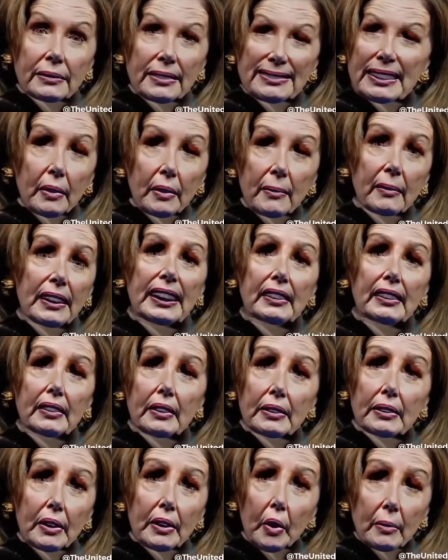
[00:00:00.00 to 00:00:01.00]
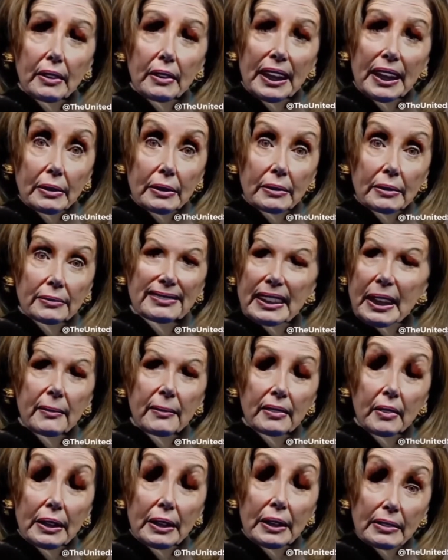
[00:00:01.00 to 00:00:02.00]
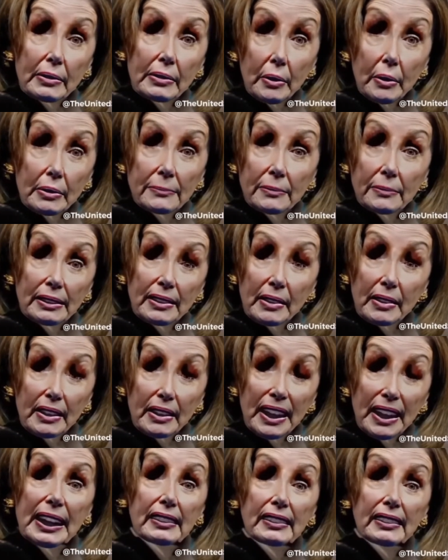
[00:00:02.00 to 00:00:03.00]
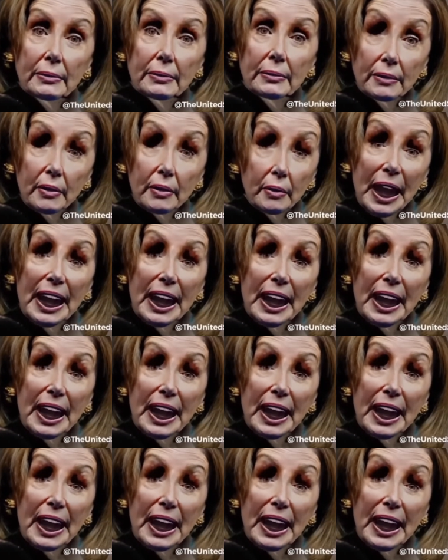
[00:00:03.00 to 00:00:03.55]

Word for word: Don't be stupid. Democrats don't investigate Democrats.